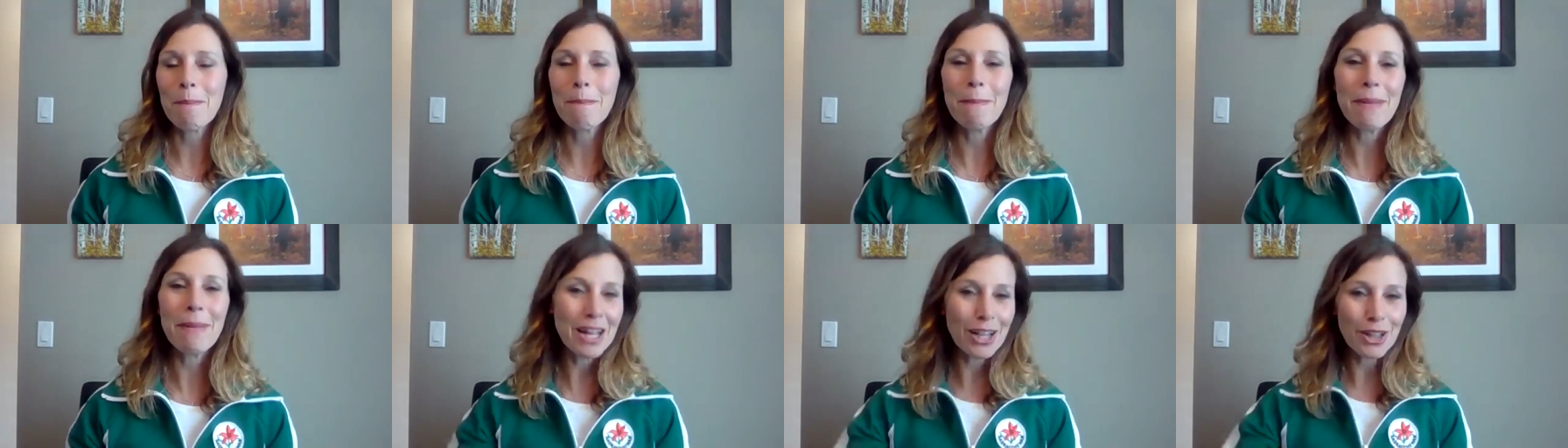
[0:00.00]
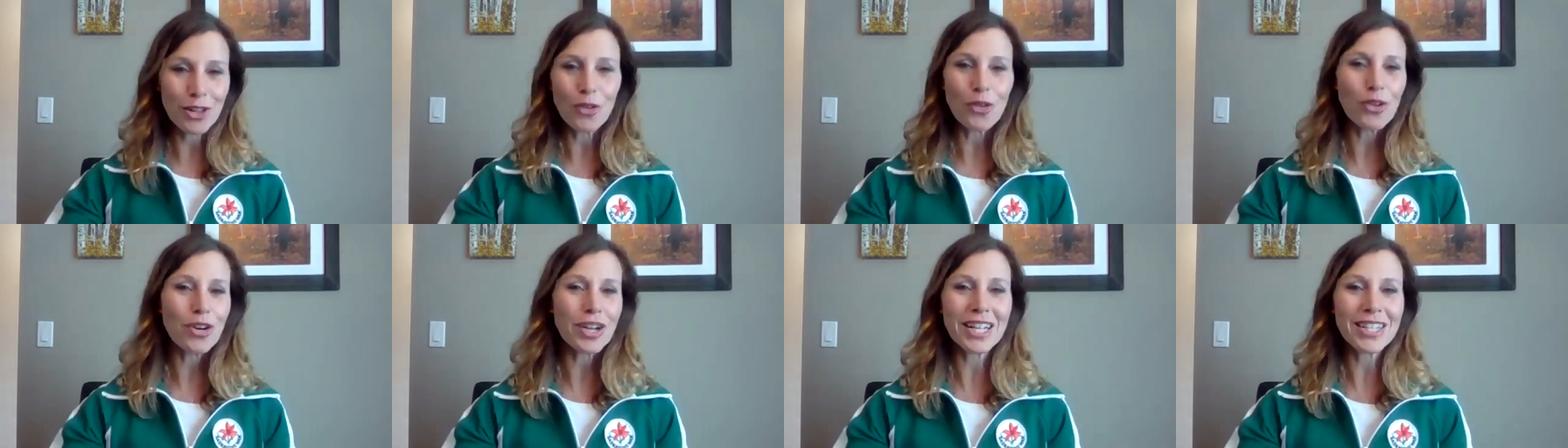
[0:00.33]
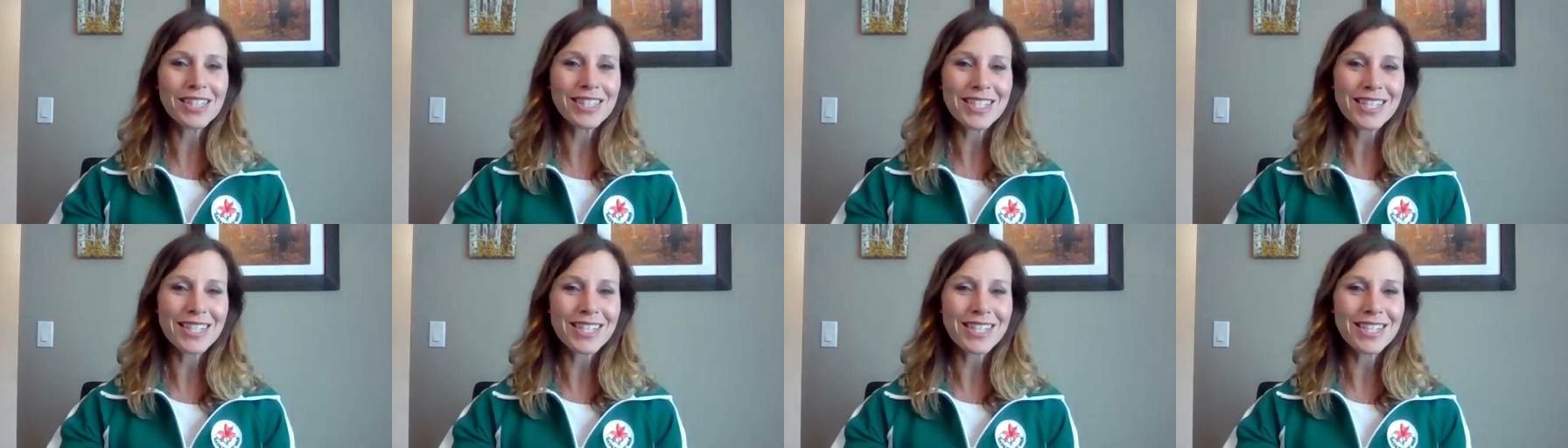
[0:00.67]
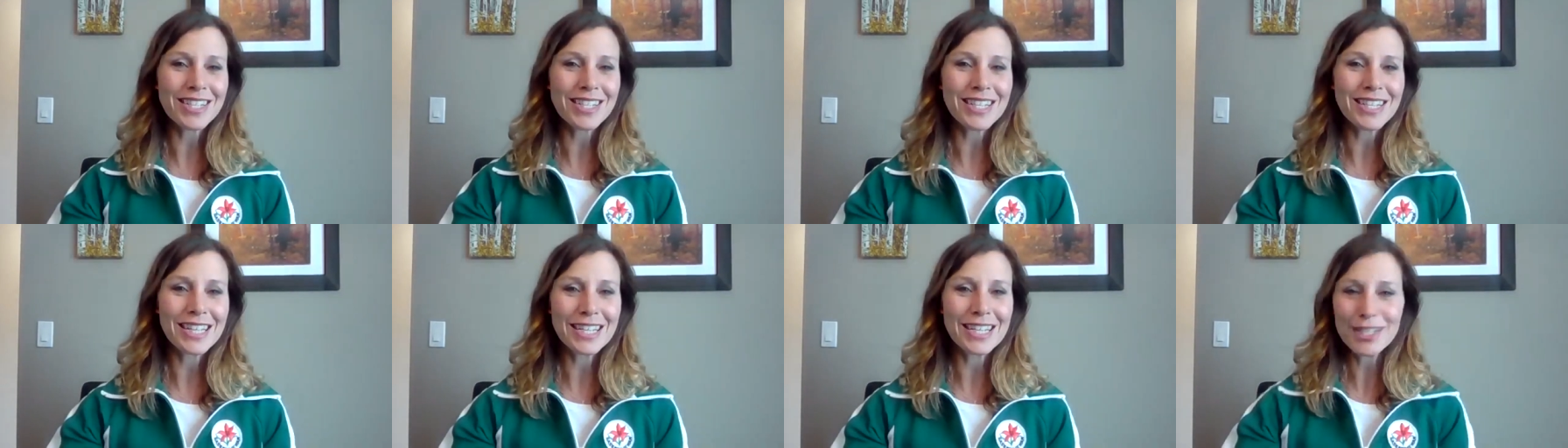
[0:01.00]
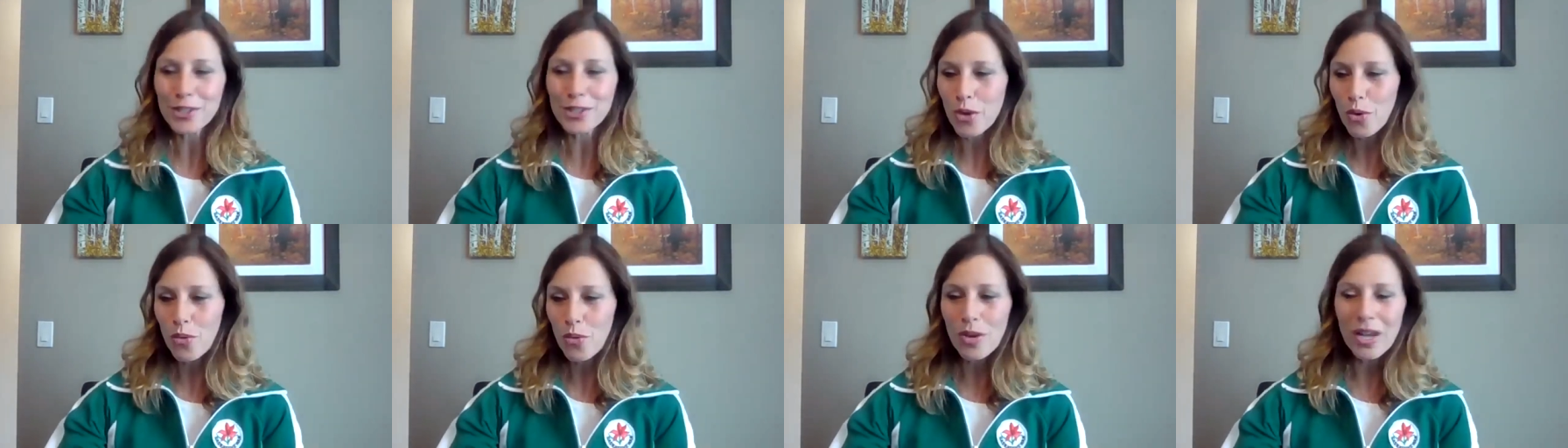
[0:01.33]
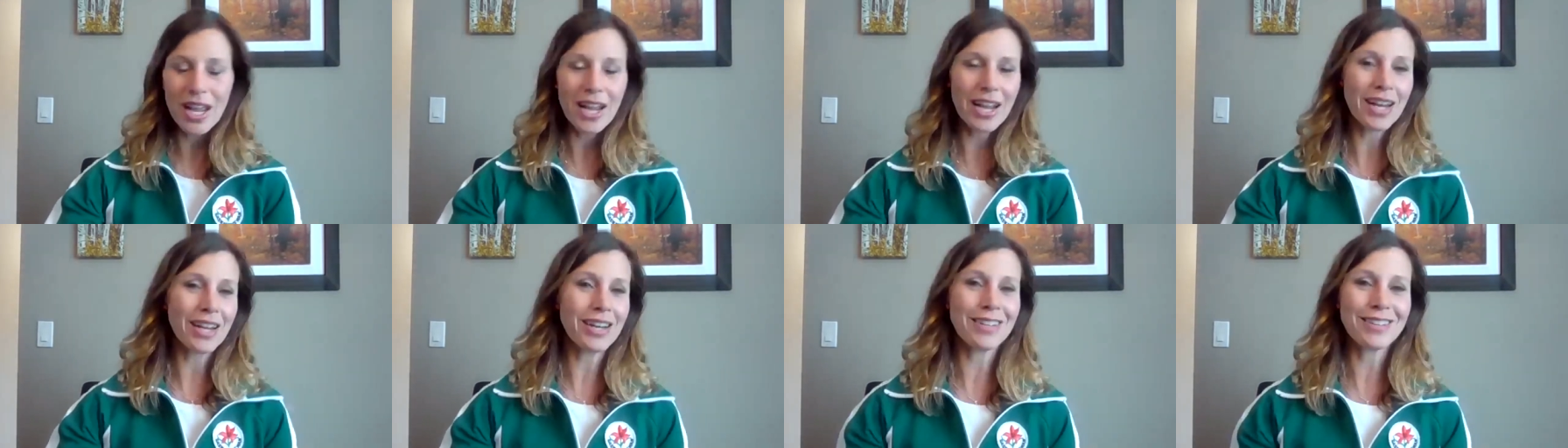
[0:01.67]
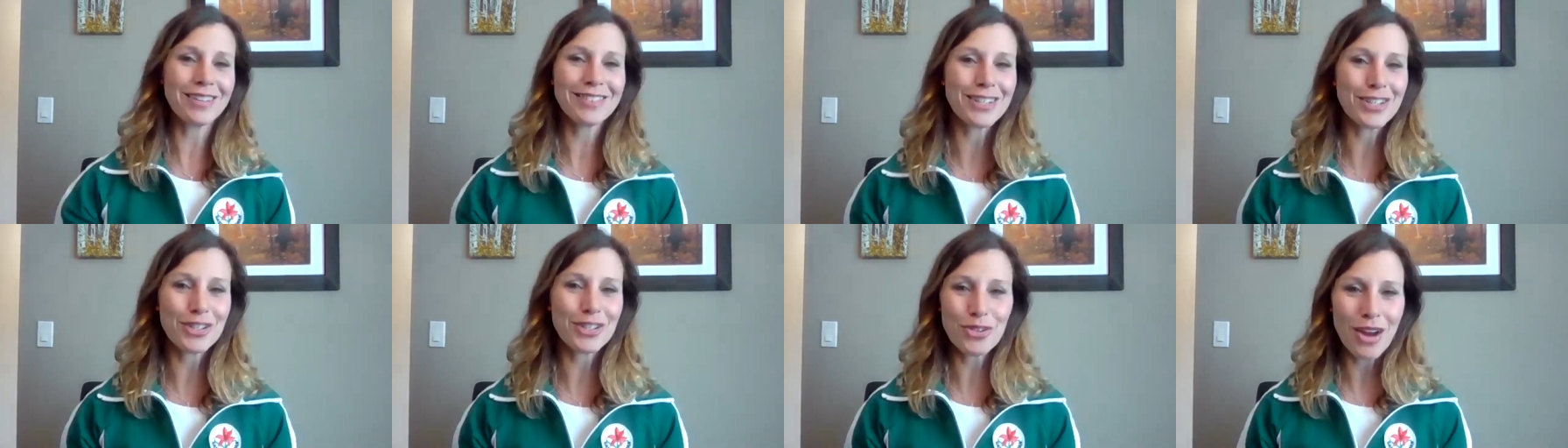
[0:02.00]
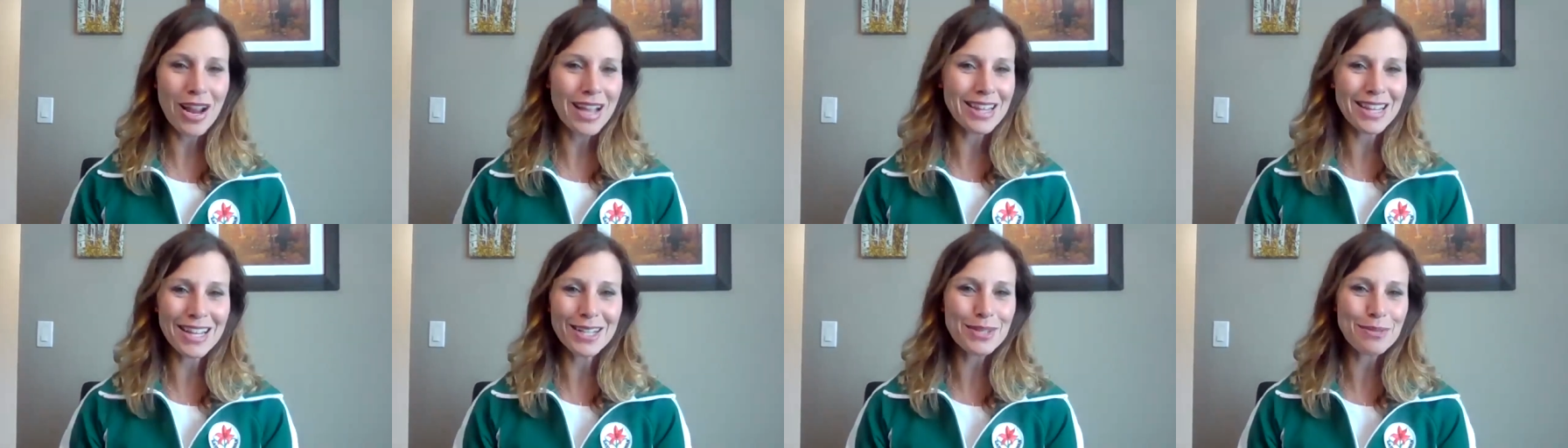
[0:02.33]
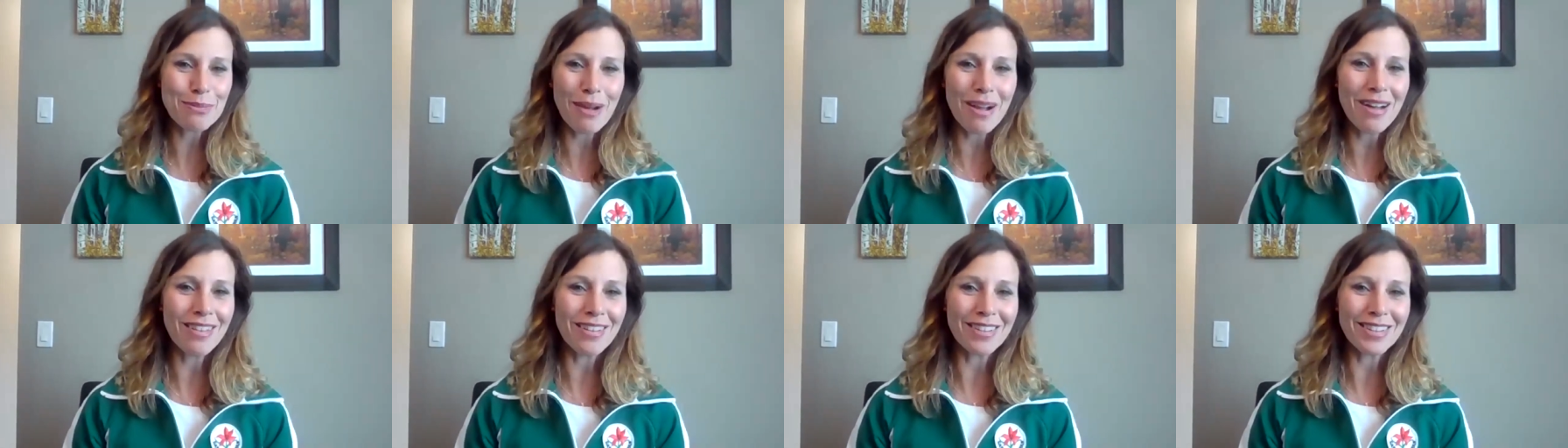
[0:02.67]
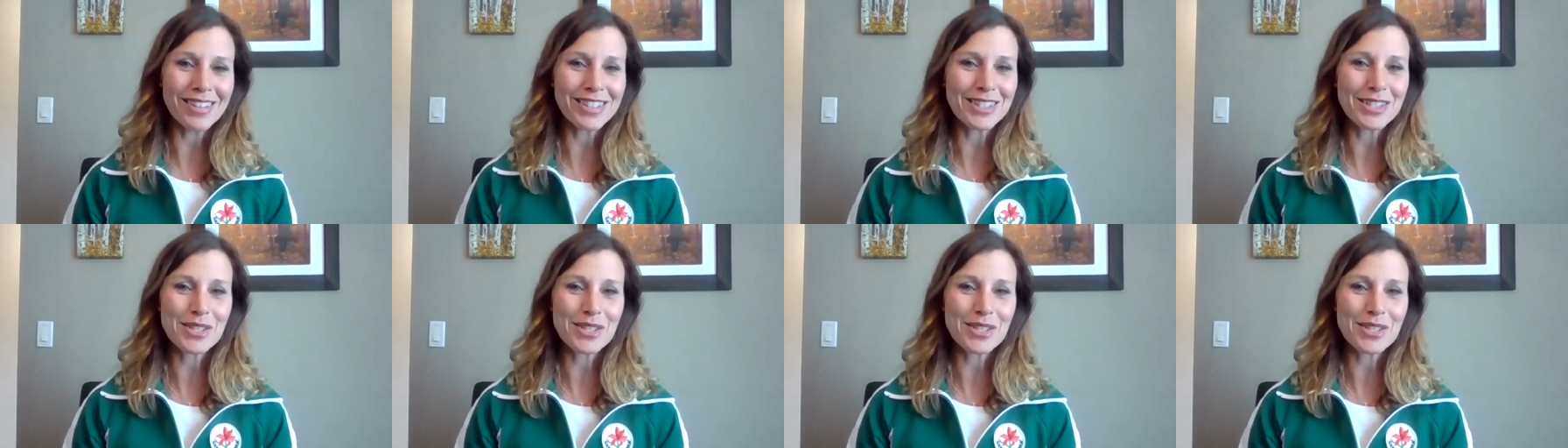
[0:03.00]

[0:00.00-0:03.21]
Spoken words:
male oriented, it's okay to try that as well.